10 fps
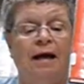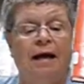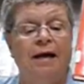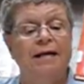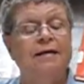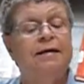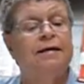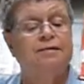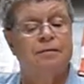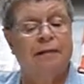And it
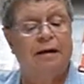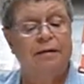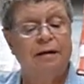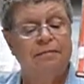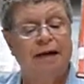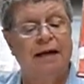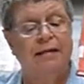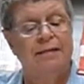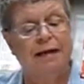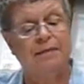is about a
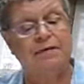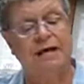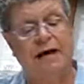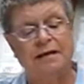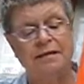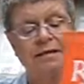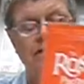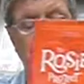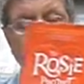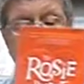man named Don
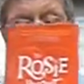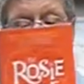Tillman,